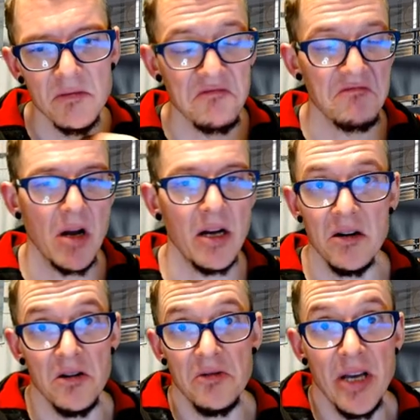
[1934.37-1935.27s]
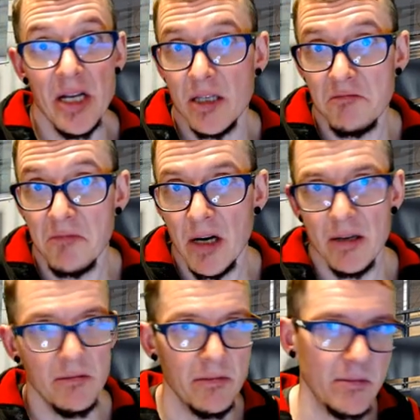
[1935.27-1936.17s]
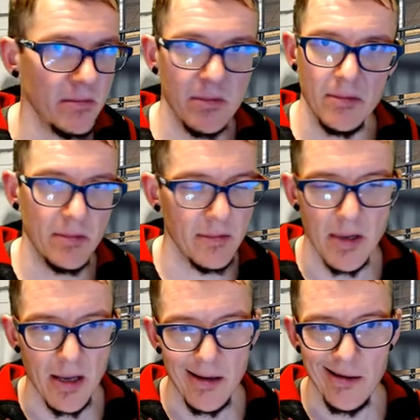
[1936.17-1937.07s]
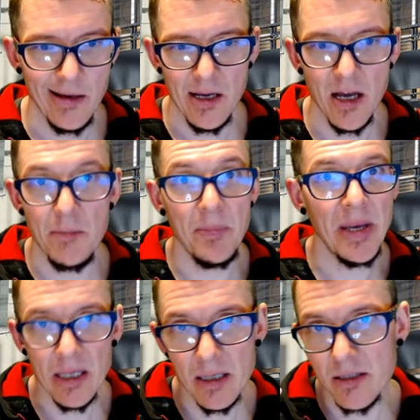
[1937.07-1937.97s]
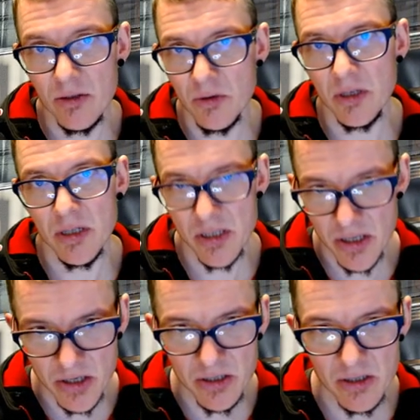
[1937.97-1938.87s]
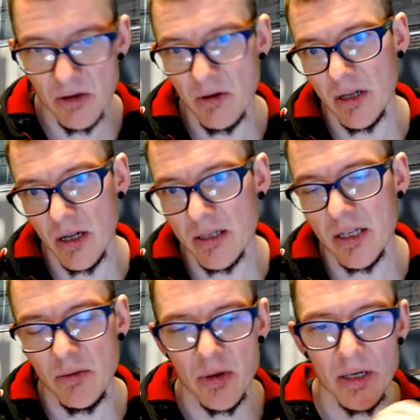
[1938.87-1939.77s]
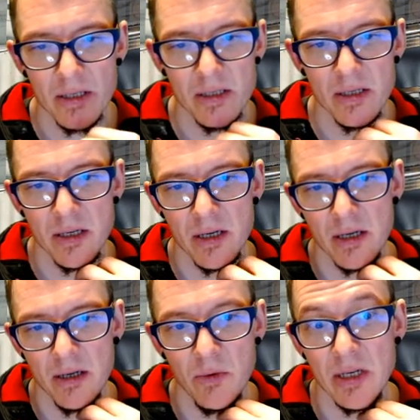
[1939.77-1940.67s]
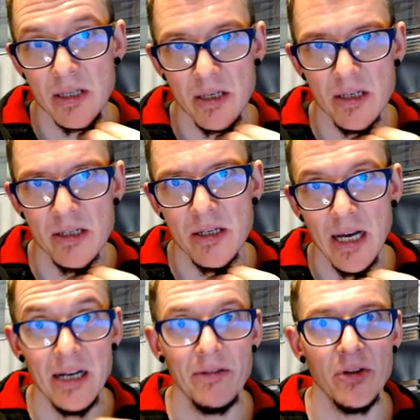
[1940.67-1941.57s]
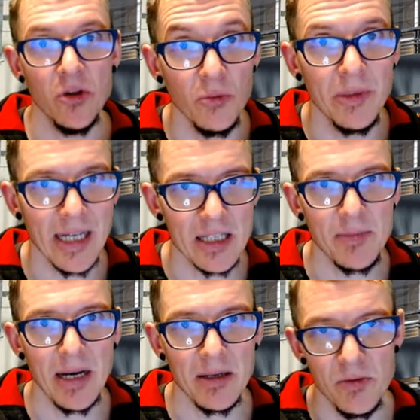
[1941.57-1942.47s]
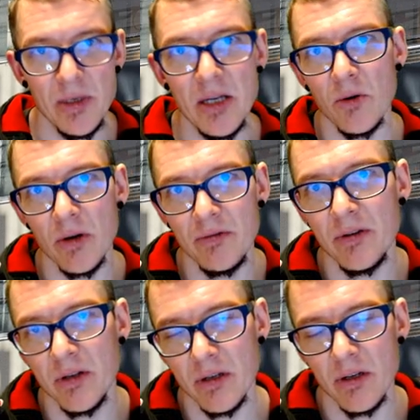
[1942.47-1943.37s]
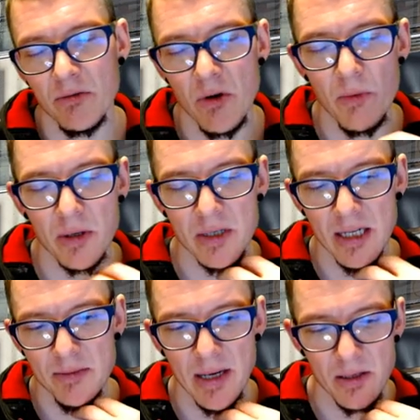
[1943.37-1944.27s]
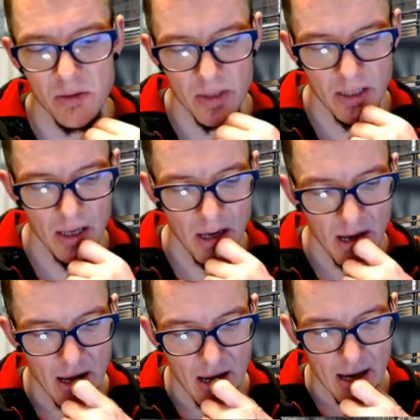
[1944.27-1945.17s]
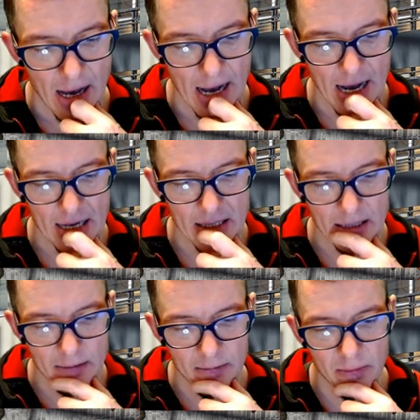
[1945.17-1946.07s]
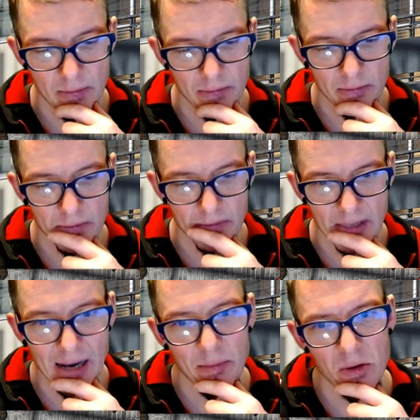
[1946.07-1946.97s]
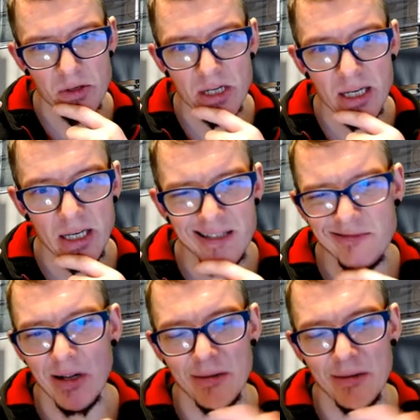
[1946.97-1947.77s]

I don't know yet. I appealed to the decision, so I'll see what it does, and if a human gets back to me, or if a robot gets back to me. And yeah, mostly it's, well,